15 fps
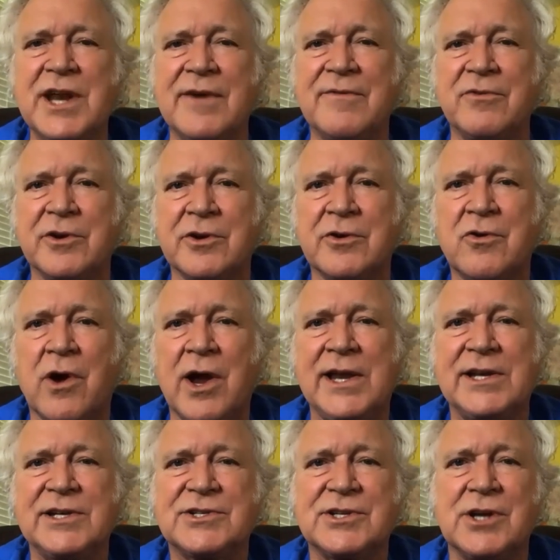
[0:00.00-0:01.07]
never the
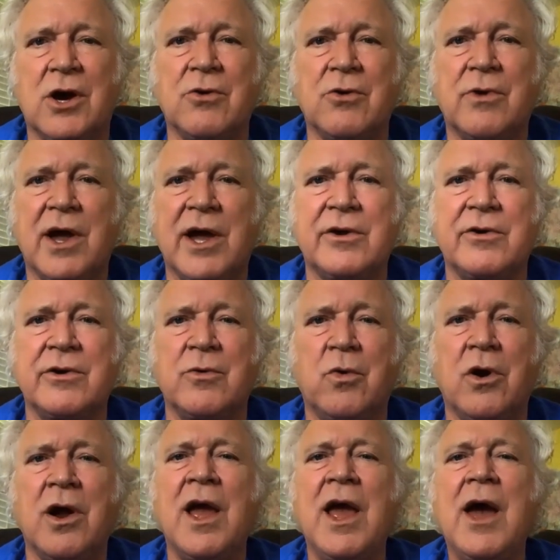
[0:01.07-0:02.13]
greatest songwriter in the
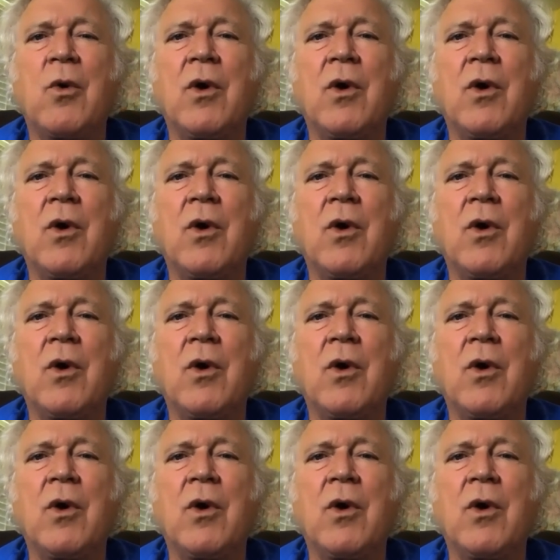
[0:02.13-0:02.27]
world.